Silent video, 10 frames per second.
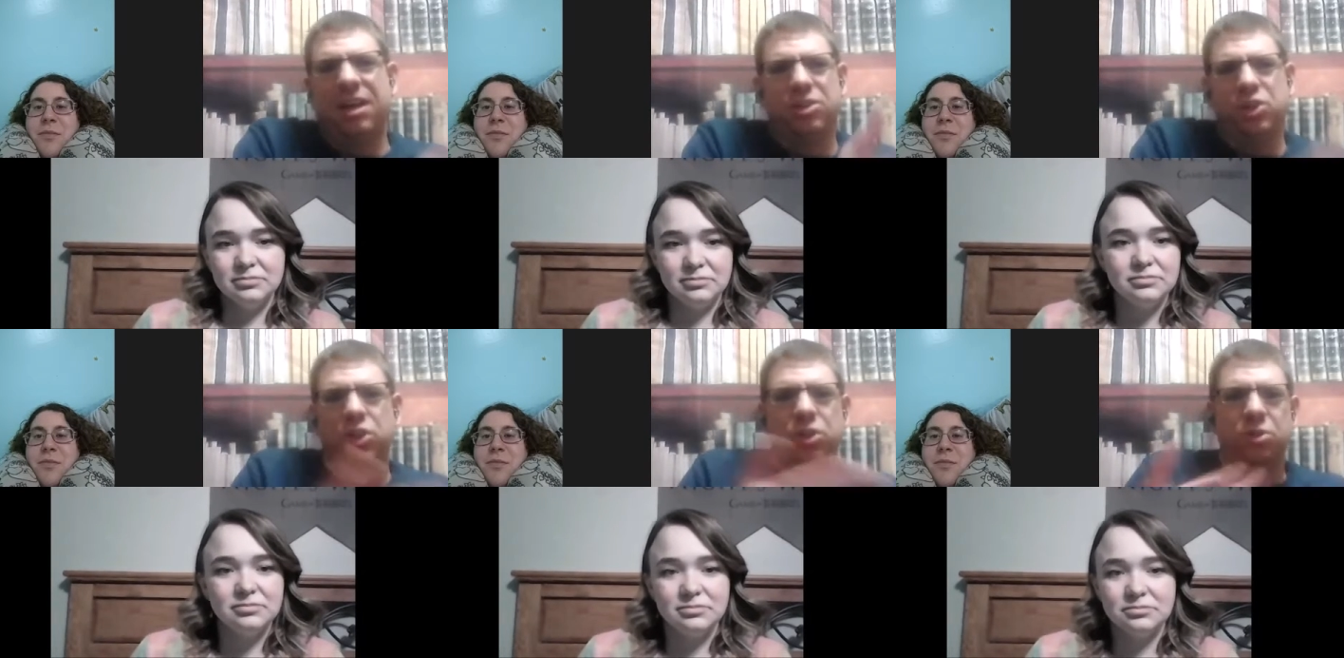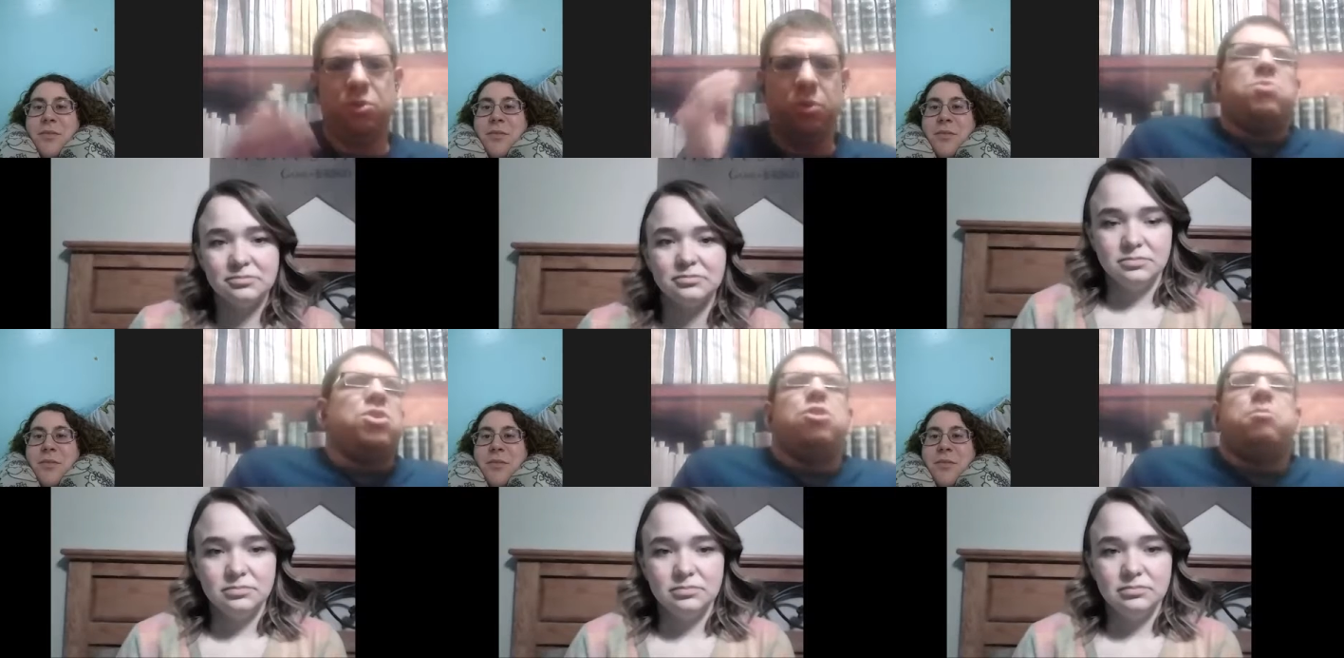Speaker 1: onto
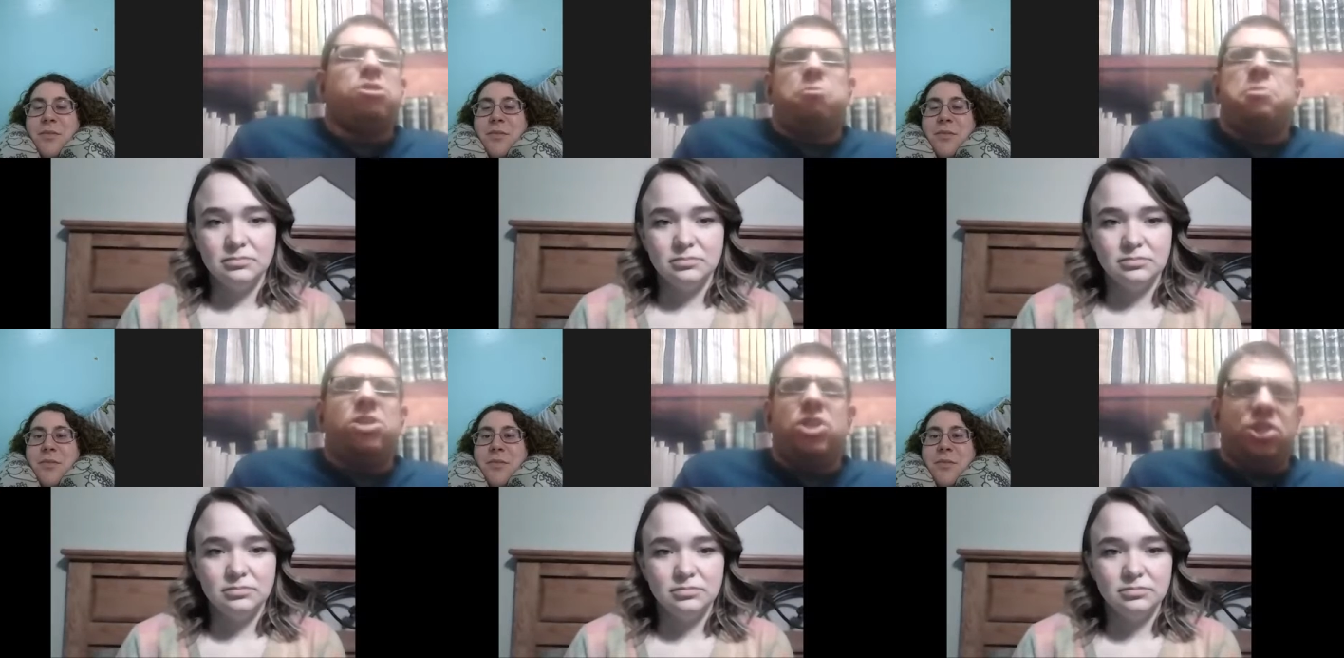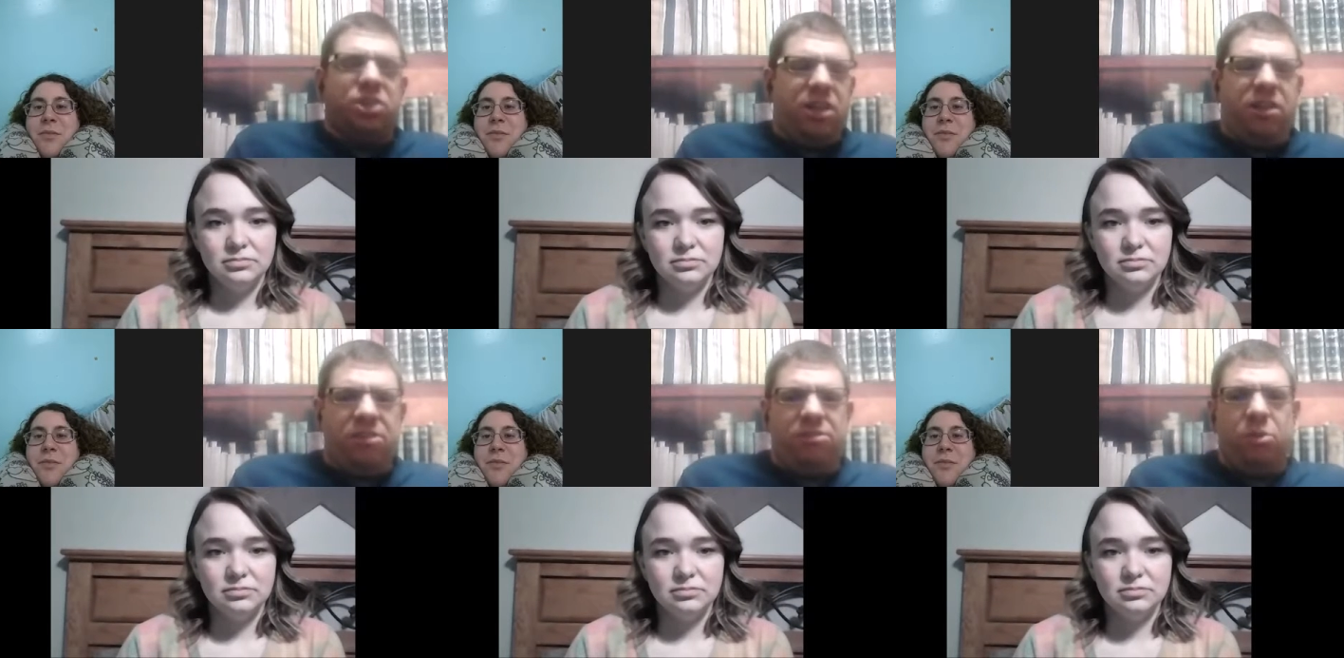the human species and
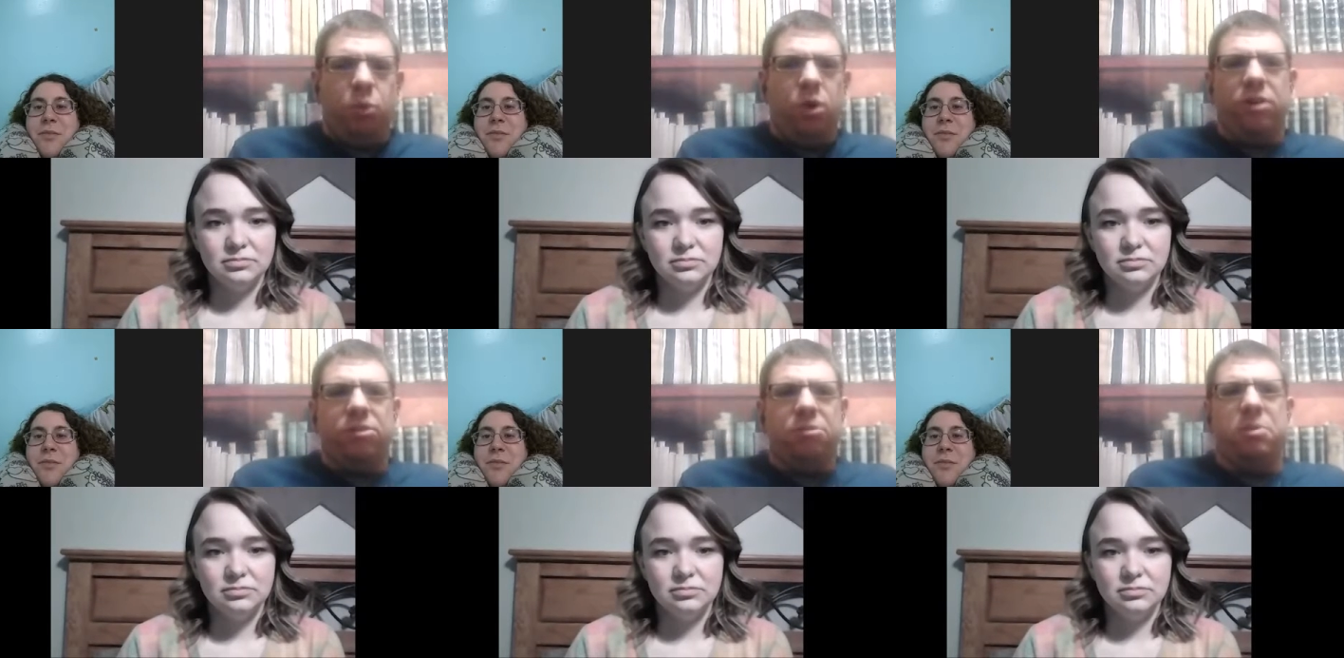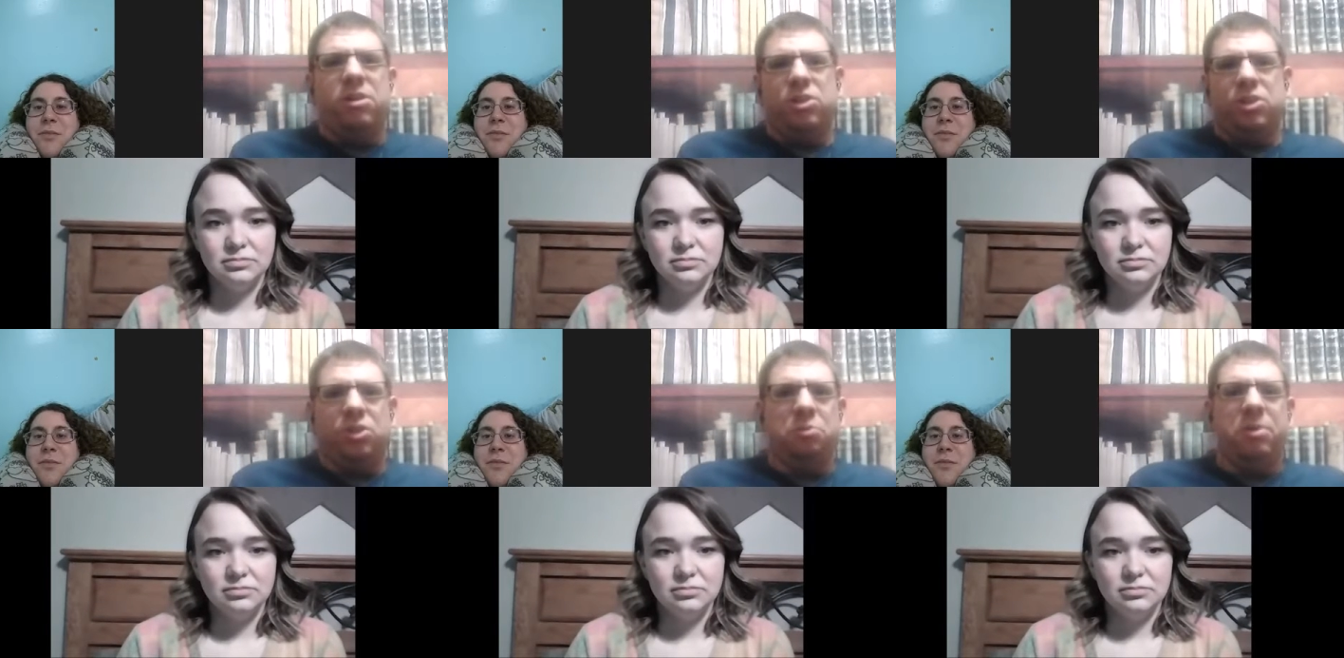thus the world
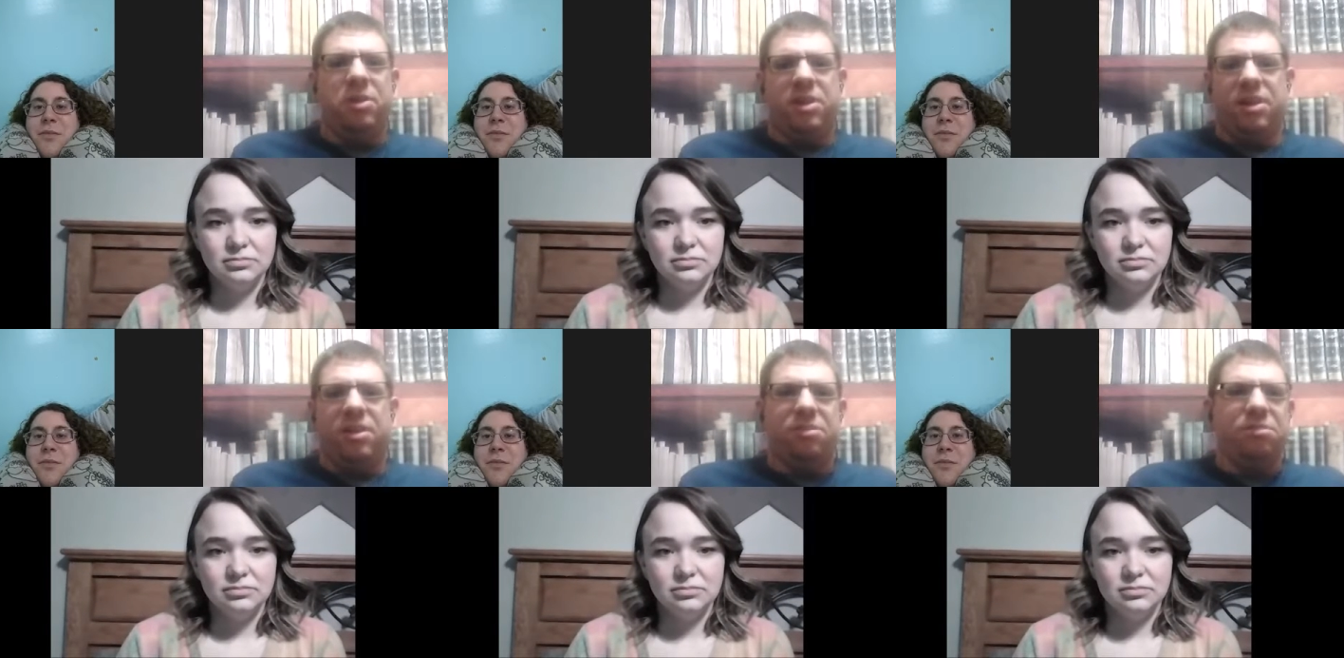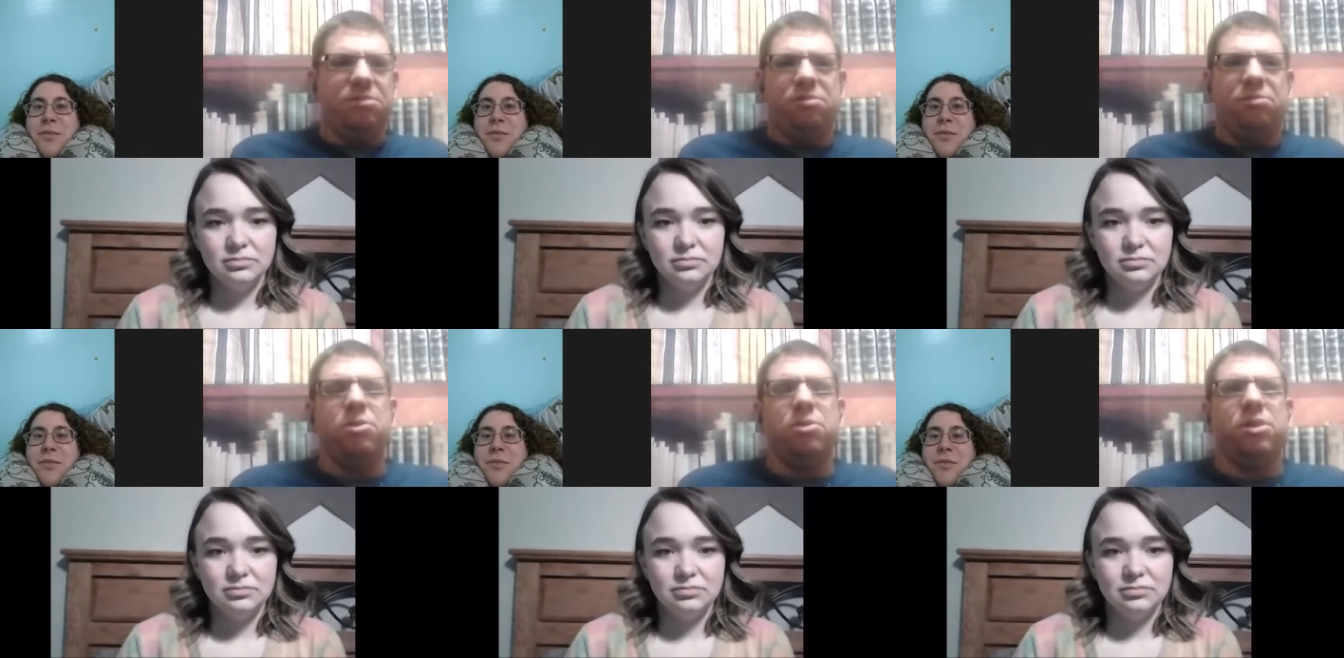species because
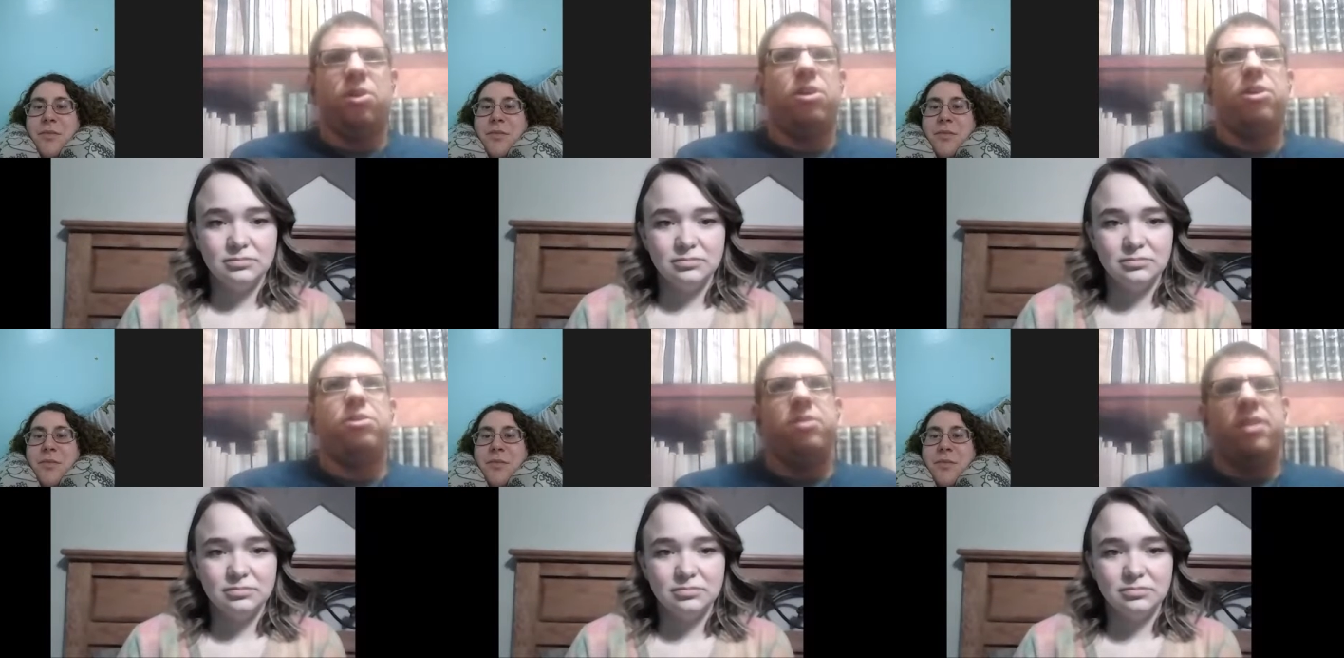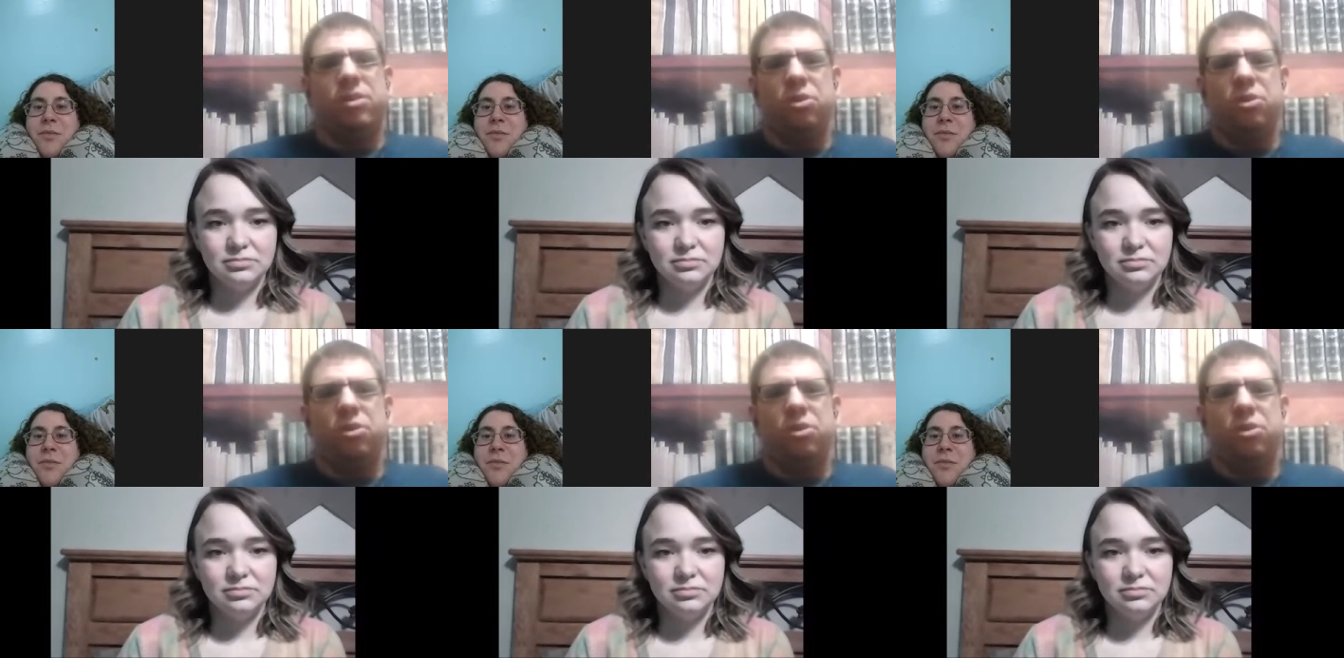you can argue that